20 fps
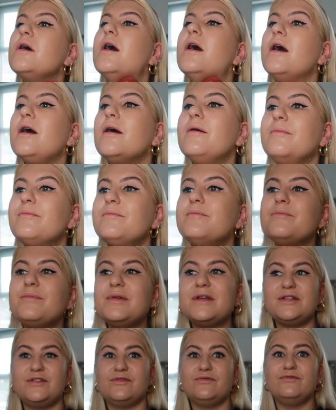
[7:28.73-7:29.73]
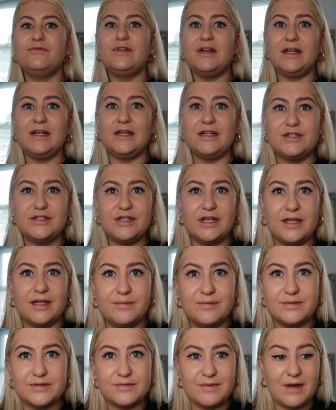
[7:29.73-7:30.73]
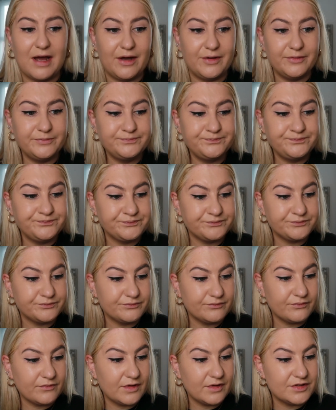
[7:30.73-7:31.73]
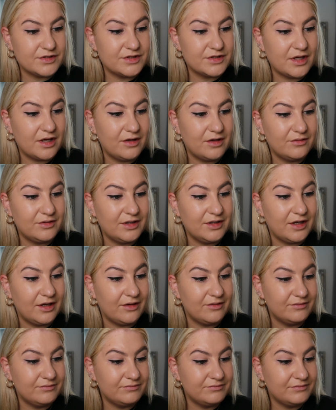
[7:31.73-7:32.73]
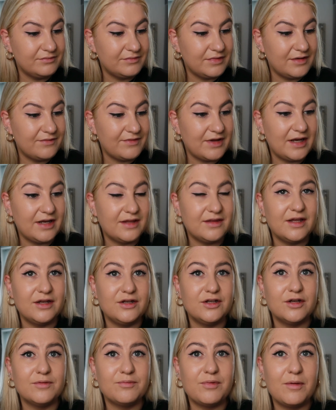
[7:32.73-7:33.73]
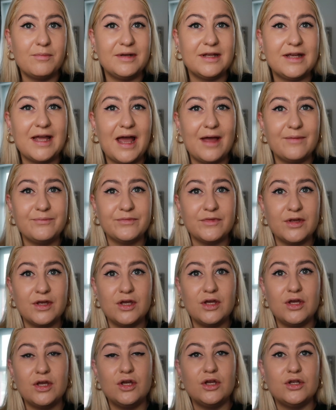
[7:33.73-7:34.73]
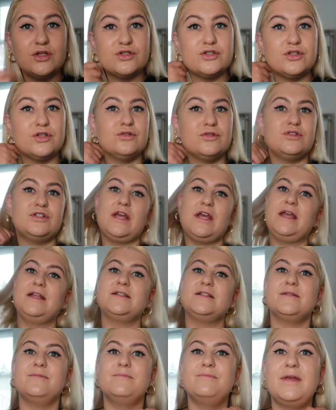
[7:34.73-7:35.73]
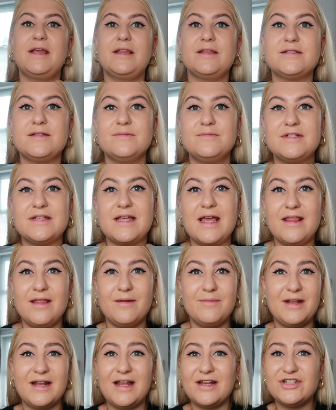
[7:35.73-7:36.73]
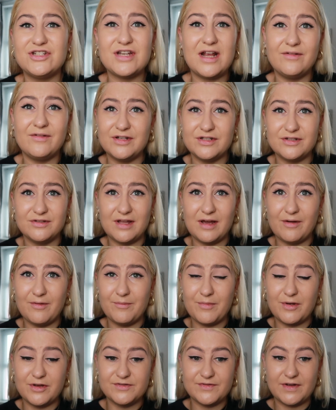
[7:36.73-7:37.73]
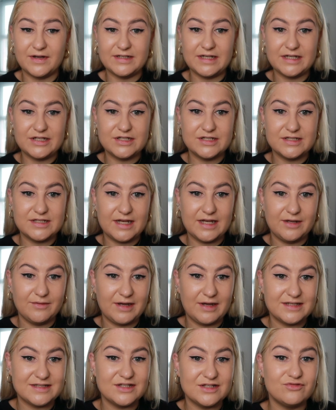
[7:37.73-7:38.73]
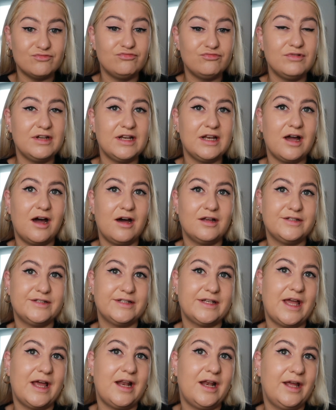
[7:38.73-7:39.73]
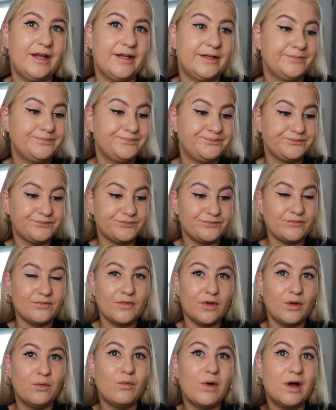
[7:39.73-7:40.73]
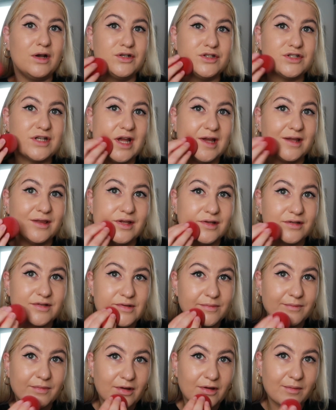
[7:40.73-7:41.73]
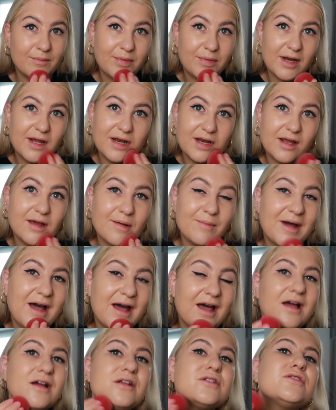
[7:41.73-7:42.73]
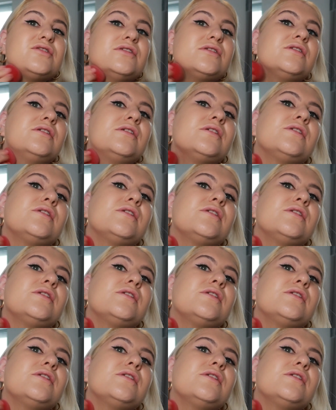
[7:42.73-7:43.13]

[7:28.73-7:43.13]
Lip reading: But it's really cheap as well. So, you know, if anything, you could probably get 2 shades and mix them together. I mean, I generally do that with most foundations anyway, because it's really hard to get like one shade that's completely a match.